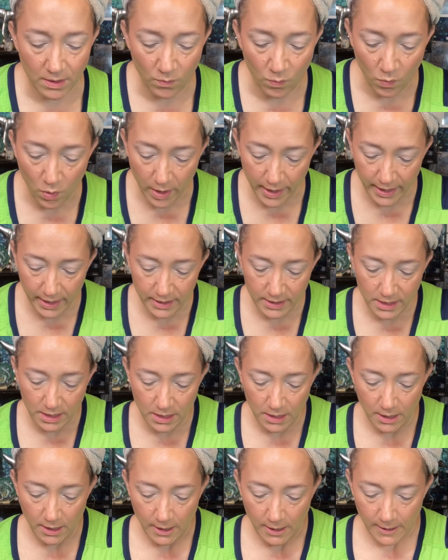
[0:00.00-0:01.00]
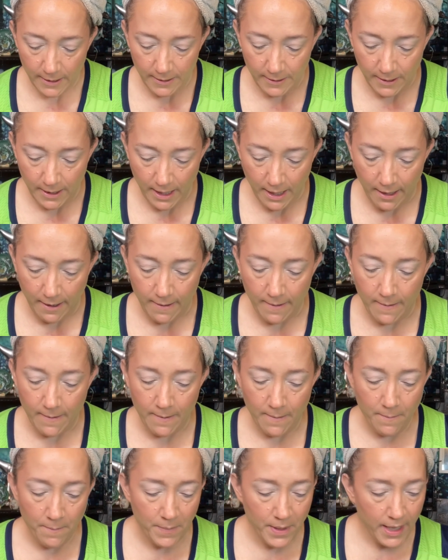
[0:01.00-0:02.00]
in white.
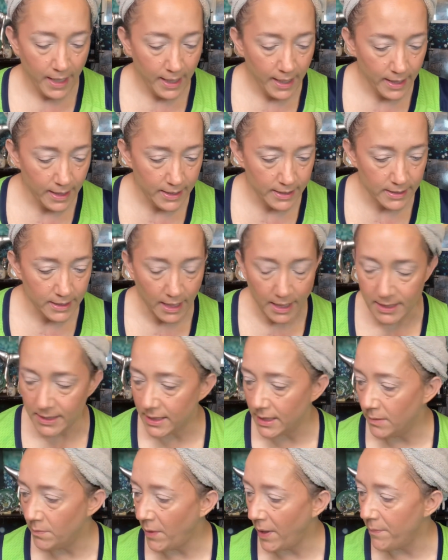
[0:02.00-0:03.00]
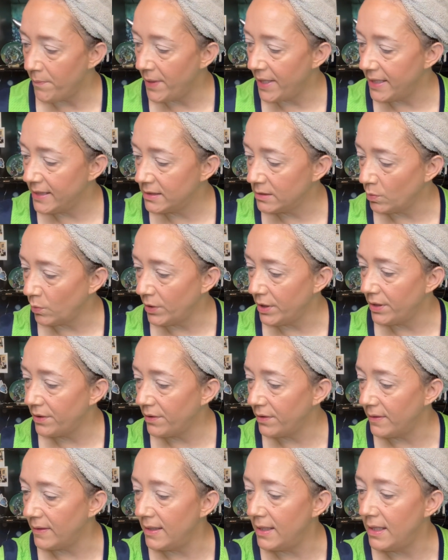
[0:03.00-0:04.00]
Um, and I did my base
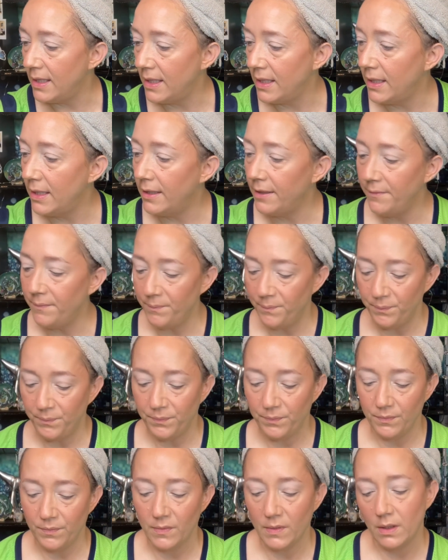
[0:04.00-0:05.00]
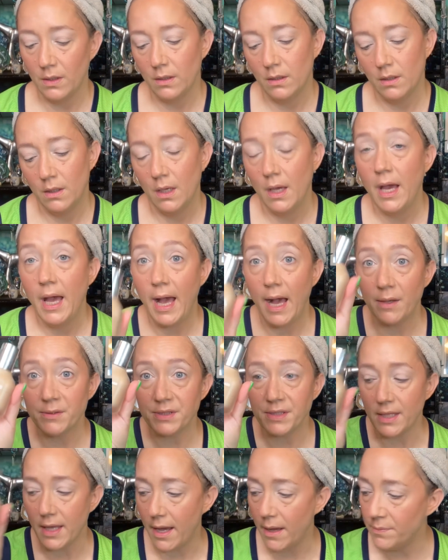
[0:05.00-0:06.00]
with the
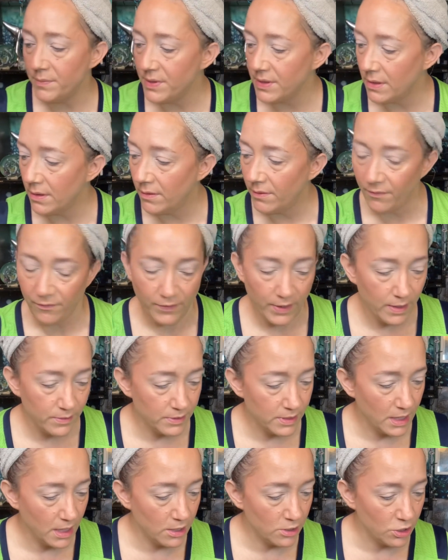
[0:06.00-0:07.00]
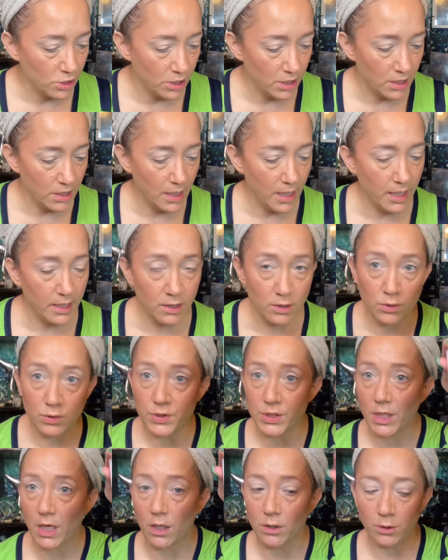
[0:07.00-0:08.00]
Haus Labs foundation. I
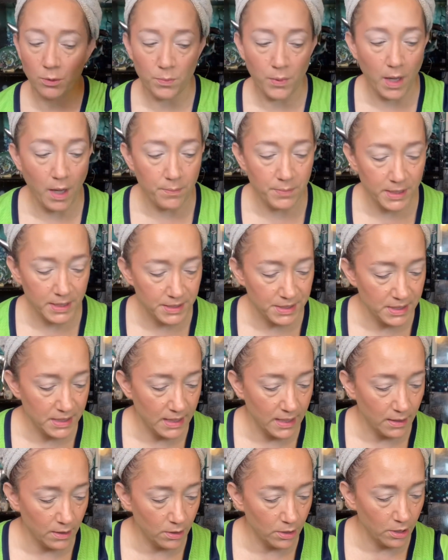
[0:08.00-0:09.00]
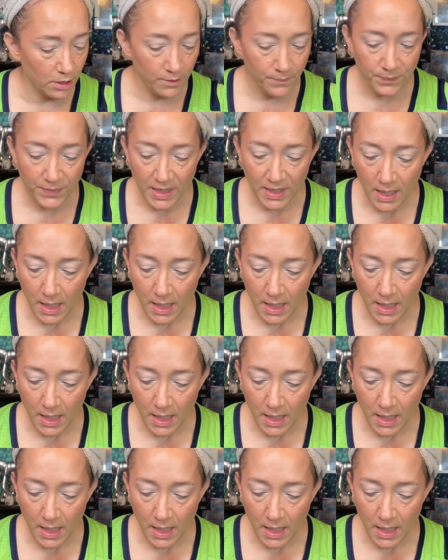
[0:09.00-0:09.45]
used ColourPop concealer.